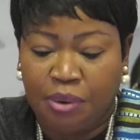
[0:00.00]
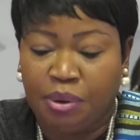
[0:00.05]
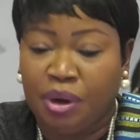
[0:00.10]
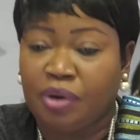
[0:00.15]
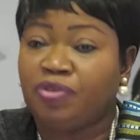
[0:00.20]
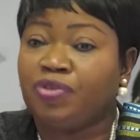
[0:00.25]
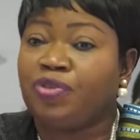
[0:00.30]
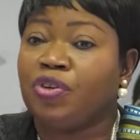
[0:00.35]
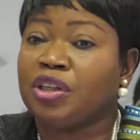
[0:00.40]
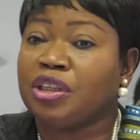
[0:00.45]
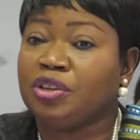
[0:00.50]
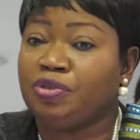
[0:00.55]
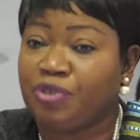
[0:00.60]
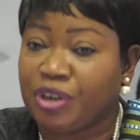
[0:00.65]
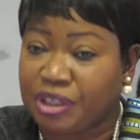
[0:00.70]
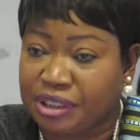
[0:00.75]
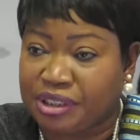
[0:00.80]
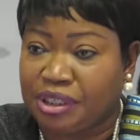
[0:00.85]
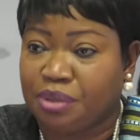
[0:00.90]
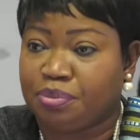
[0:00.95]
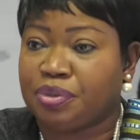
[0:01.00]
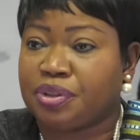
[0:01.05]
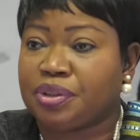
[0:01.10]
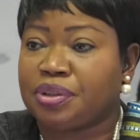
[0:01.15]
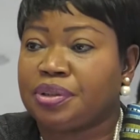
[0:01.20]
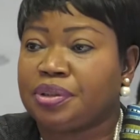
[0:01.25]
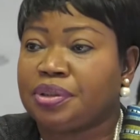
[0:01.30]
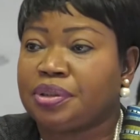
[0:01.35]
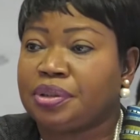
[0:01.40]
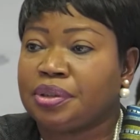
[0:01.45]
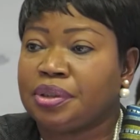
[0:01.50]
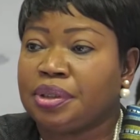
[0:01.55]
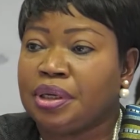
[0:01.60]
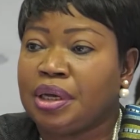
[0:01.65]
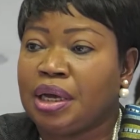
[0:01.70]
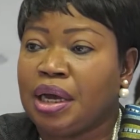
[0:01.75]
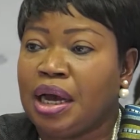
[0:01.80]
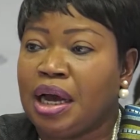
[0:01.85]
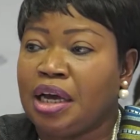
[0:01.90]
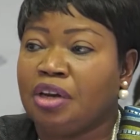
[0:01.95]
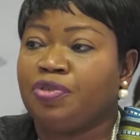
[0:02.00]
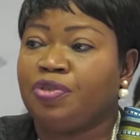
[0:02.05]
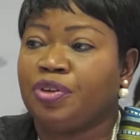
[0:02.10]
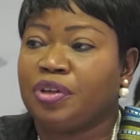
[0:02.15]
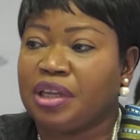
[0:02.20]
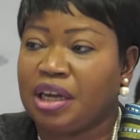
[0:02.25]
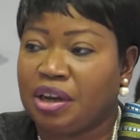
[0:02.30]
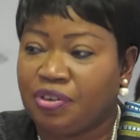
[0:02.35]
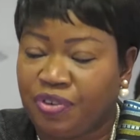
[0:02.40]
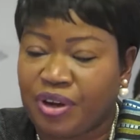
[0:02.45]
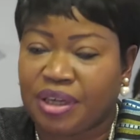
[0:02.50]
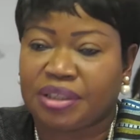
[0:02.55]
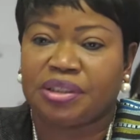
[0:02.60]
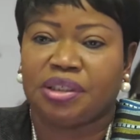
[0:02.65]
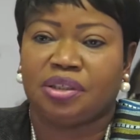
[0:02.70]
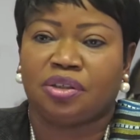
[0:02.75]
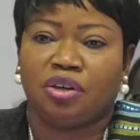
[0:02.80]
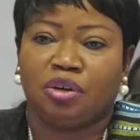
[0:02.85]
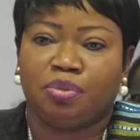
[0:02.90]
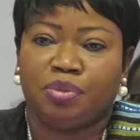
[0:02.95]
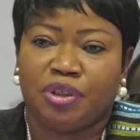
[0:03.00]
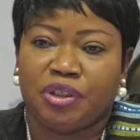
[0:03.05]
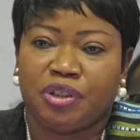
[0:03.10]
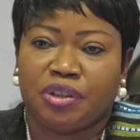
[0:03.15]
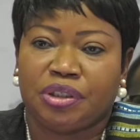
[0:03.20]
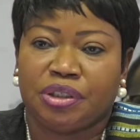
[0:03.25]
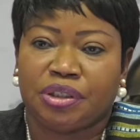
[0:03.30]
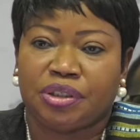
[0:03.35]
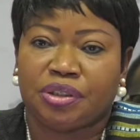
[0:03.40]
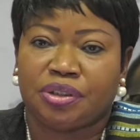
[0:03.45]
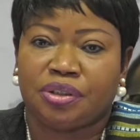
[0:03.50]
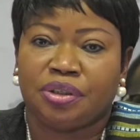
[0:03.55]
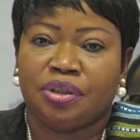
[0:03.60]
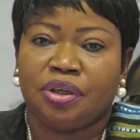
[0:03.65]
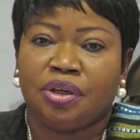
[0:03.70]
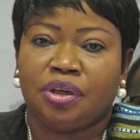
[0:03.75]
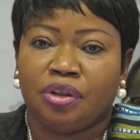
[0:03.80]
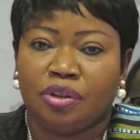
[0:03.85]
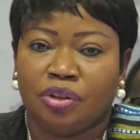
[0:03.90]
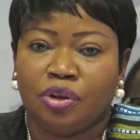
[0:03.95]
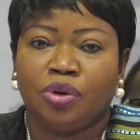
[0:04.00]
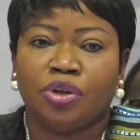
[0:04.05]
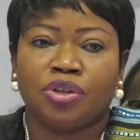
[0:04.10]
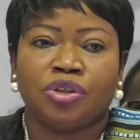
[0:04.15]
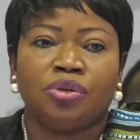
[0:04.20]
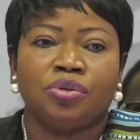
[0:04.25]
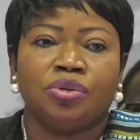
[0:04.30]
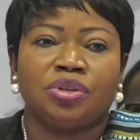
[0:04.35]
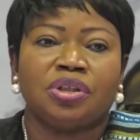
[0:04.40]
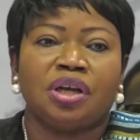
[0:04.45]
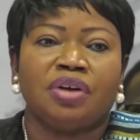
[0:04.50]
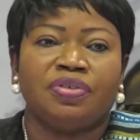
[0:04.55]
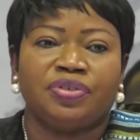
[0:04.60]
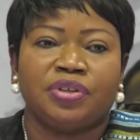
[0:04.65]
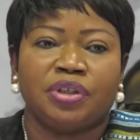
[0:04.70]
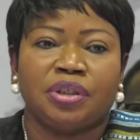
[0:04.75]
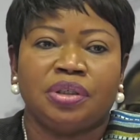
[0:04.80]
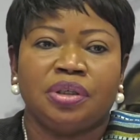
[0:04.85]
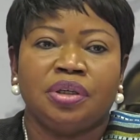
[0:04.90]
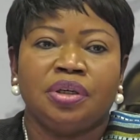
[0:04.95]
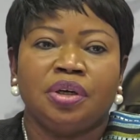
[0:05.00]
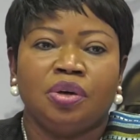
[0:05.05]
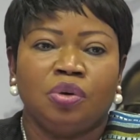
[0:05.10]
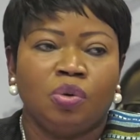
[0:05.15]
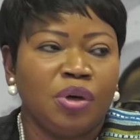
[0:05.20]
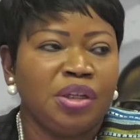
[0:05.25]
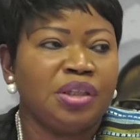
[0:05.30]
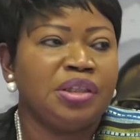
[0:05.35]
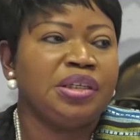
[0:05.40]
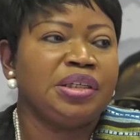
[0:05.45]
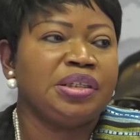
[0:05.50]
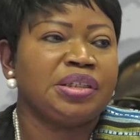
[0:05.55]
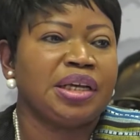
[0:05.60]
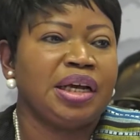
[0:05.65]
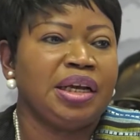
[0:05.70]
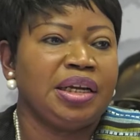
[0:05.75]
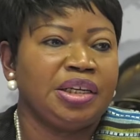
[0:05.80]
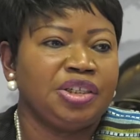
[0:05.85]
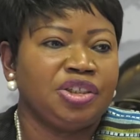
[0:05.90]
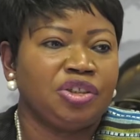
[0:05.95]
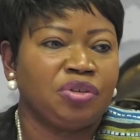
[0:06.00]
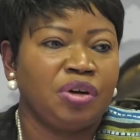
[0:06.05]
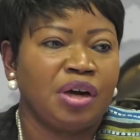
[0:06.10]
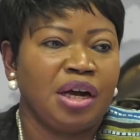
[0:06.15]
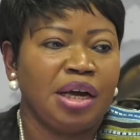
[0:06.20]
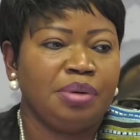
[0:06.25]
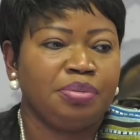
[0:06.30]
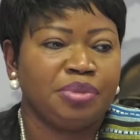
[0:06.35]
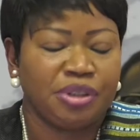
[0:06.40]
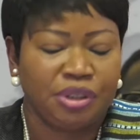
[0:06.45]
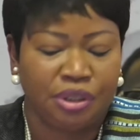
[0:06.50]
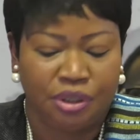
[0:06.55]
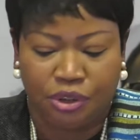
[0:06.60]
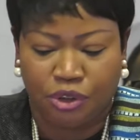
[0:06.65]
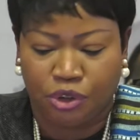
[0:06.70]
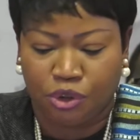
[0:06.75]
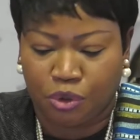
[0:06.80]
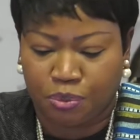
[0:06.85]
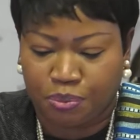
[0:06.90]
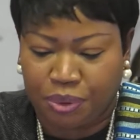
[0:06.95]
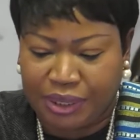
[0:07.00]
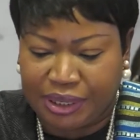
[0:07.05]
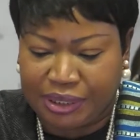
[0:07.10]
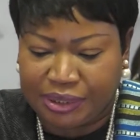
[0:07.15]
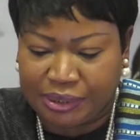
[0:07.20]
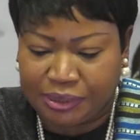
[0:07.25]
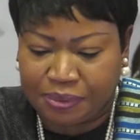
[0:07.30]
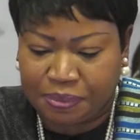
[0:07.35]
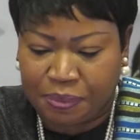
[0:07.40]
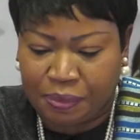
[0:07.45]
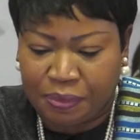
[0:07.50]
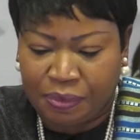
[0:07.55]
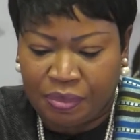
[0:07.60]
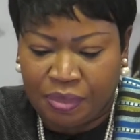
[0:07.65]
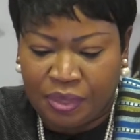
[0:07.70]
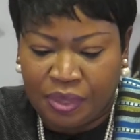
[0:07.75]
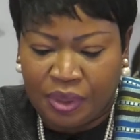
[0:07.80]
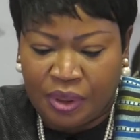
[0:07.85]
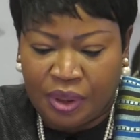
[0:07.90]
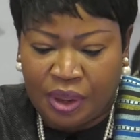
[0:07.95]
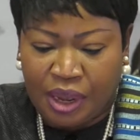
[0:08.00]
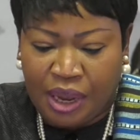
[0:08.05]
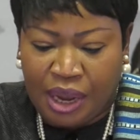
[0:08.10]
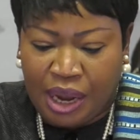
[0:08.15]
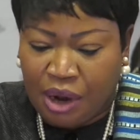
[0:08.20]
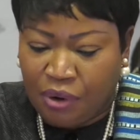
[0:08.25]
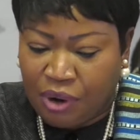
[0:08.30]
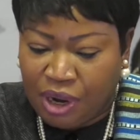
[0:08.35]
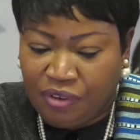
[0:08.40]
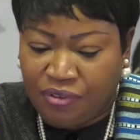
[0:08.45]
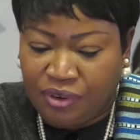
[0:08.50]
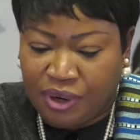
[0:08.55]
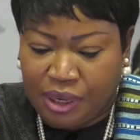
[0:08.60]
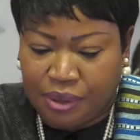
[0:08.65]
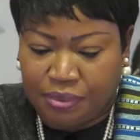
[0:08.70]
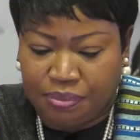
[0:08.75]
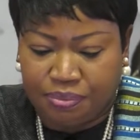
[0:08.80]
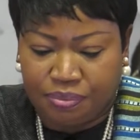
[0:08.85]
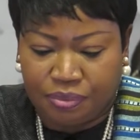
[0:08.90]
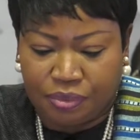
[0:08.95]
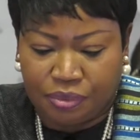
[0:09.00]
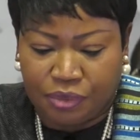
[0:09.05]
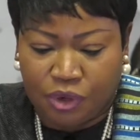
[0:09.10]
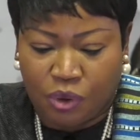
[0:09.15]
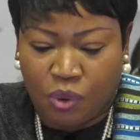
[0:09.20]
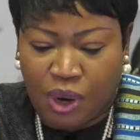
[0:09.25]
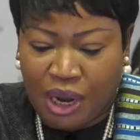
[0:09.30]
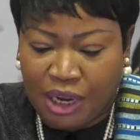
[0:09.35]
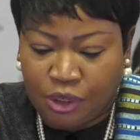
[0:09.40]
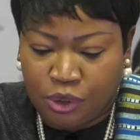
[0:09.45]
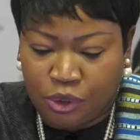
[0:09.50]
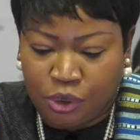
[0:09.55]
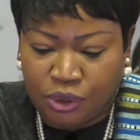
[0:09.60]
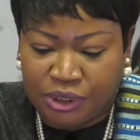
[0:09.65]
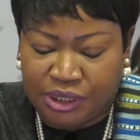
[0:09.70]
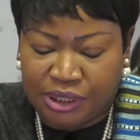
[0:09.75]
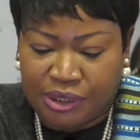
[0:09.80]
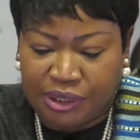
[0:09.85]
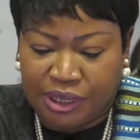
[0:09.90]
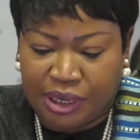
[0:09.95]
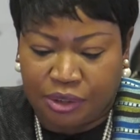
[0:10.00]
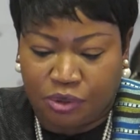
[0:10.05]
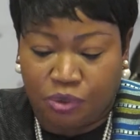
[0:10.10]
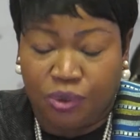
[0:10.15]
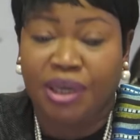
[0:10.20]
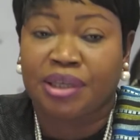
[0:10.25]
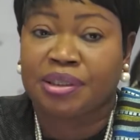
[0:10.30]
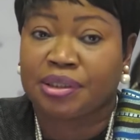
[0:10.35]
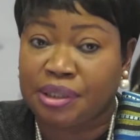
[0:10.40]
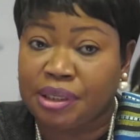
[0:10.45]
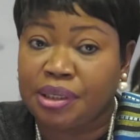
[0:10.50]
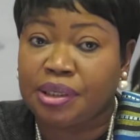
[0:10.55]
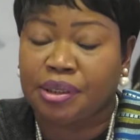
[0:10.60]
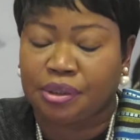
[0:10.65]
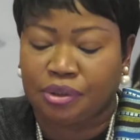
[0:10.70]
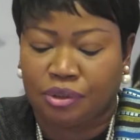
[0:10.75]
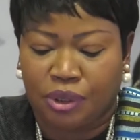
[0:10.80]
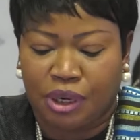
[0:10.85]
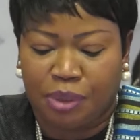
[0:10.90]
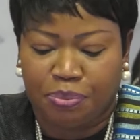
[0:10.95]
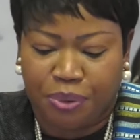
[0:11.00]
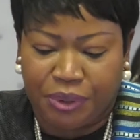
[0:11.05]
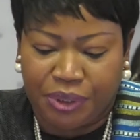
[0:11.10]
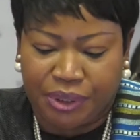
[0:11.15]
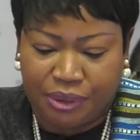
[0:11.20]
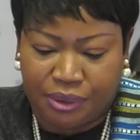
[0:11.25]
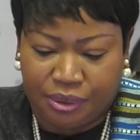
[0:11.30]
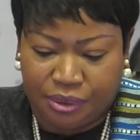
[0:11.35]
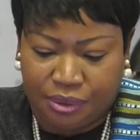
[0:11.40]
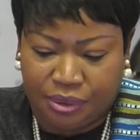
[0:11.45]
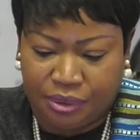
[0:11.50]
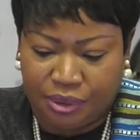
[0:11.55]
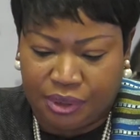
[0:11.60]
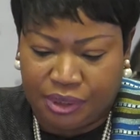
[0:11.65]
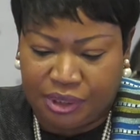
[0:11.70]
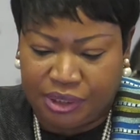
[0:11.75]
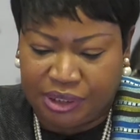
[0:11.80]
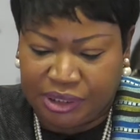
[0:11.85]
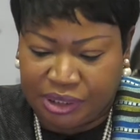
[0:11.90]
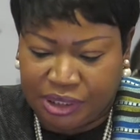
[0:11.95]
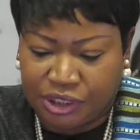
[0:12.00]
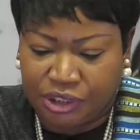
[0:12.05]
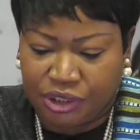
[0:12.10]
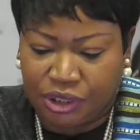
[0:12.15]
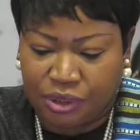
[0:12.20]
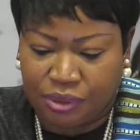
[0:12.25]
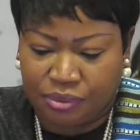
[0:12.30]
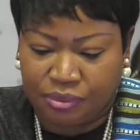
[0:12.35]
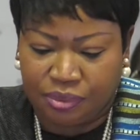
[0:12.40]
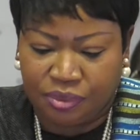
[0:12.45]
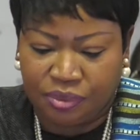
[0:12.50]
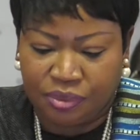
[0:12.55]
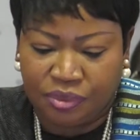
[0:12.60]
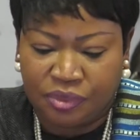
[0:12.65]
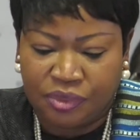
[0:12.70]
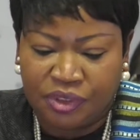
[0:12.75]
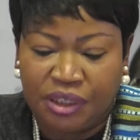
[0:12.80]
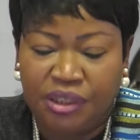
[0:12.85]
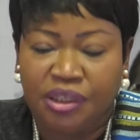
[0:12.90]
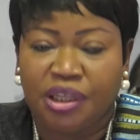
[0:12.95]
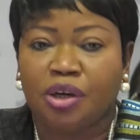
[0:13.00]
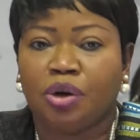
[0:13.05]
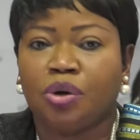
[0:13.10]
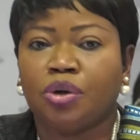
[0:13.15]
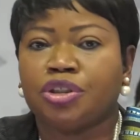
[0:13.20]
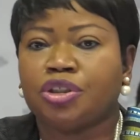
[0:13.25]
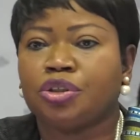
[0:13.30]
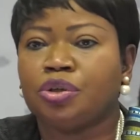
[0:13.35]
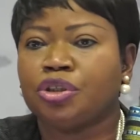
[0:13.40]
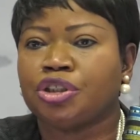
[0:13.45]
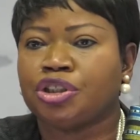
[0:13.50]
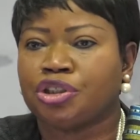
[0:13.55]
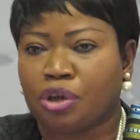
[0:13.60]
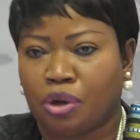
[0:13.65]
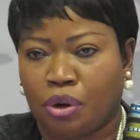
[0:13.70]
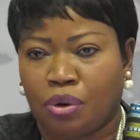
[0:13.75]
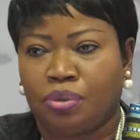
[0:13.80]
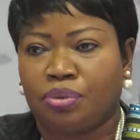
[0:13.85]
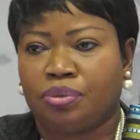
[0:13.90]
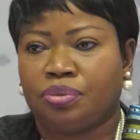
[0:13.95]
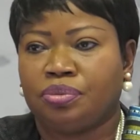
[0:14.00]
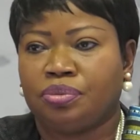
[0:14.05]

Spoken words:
for the victims and for the affected communities, those who suffered when these alleged crimes took place. However, while noting that we are seeking to appeal the decision, they also show